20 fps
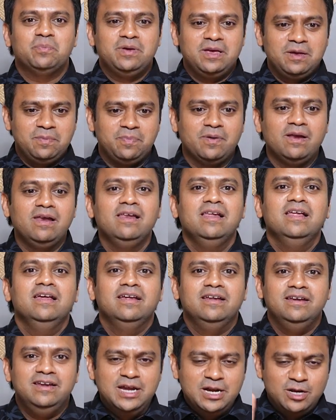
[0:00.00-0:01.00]
people
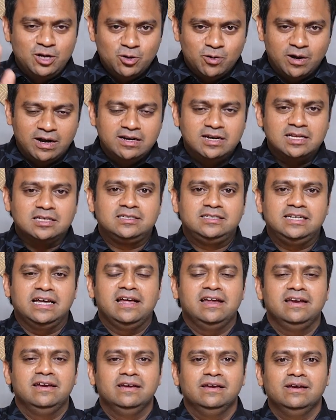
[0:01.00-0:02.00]
need to
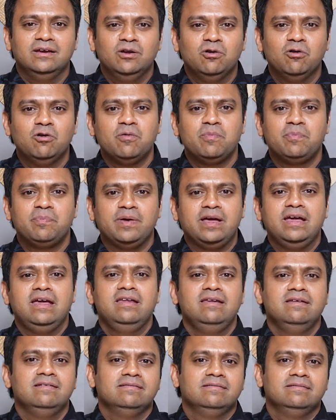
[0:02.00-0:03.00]
understand, no
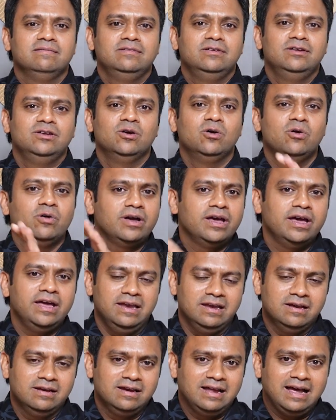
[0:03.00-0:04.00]
pain, no gain.
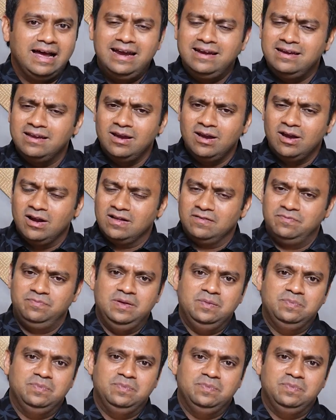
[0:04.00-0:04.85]
I tell a lot of people,